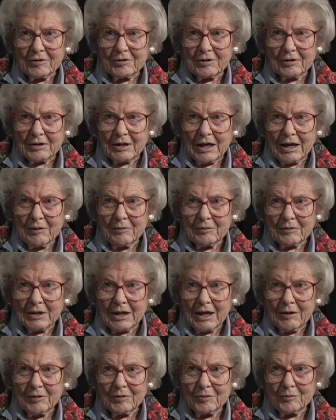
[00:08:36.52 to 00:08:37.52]

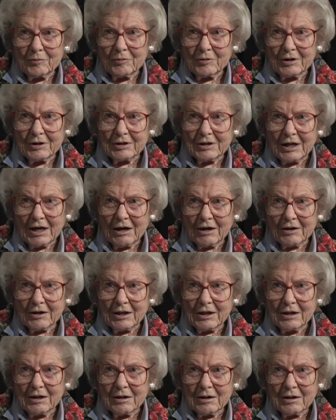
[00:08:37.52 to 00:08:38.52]
came to Marin
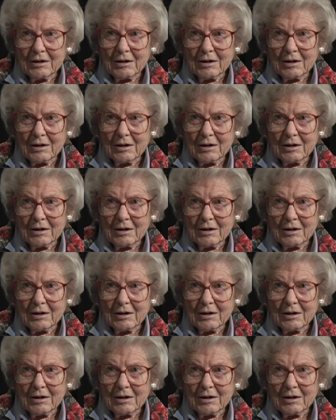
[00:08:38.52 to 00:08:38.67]
County